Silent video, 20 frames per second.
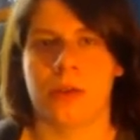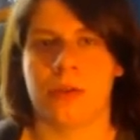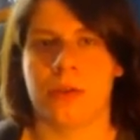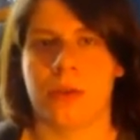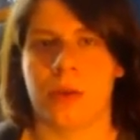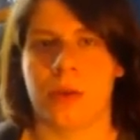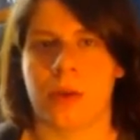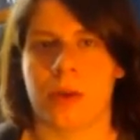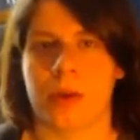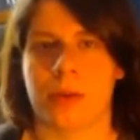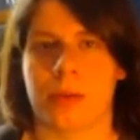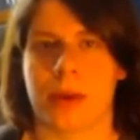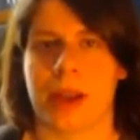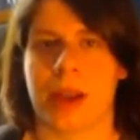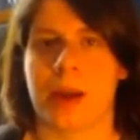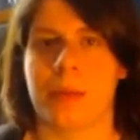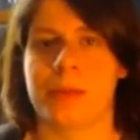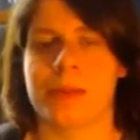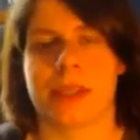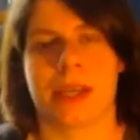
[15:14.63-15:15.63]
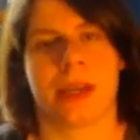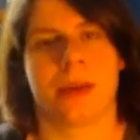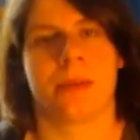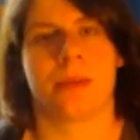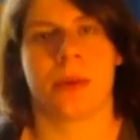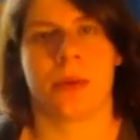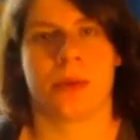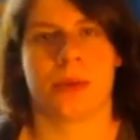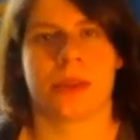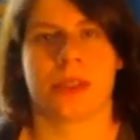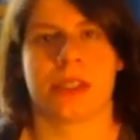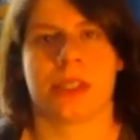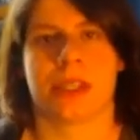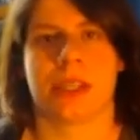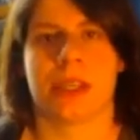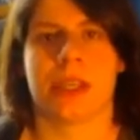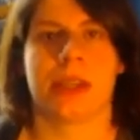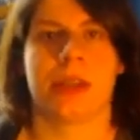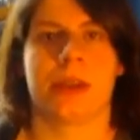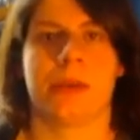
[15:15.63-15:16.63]
for my update
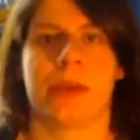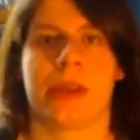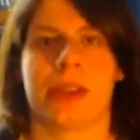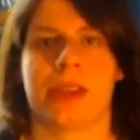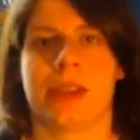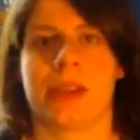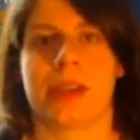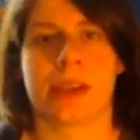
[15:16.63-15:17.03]
posted within